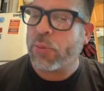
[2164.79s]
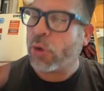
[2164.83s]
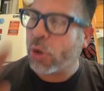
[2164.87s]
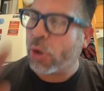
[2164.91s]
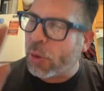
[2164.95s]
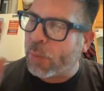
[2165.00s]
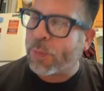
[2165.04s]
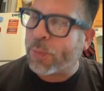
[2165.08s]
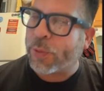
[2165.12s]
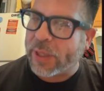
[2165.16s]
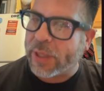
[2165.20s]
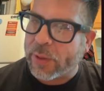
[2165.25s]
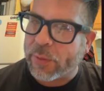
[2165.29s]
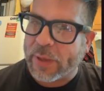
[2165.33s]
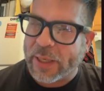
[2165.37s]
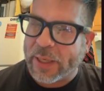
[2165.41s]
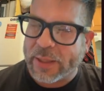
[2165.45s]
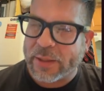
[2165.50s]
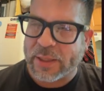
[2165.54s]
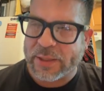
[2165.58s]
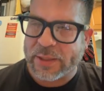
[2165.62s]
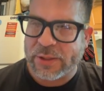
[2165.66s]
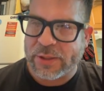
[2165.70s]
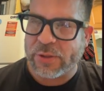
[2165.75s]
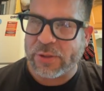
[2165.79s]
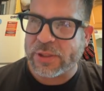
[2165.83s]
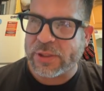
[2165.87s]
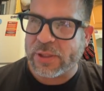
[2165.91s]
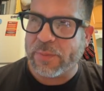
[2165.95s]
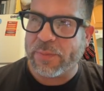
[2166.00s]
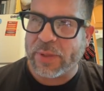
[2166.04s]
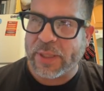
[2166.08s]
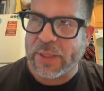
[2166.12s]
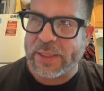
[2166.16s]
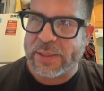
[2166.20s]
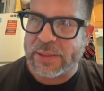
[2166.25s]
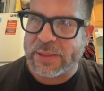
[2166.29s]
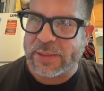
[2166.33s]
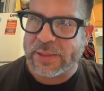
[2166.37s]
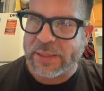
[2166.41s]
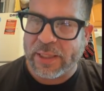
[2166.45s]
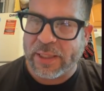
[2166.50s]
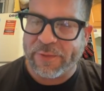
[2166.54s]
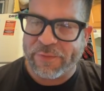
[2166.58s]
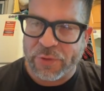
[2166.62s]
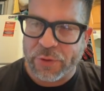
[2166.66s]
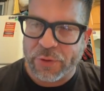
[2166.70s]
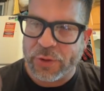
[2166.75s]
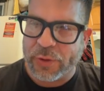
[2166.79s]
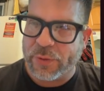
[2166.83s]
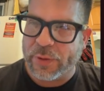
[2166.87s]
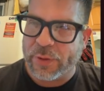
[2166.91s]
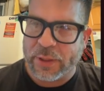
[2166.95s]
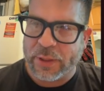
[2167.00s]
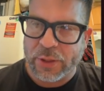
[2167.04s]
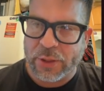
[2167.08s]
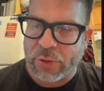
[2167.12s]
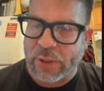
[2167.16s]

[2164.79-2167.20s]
appropriate, right? Because there's some places that if you do it,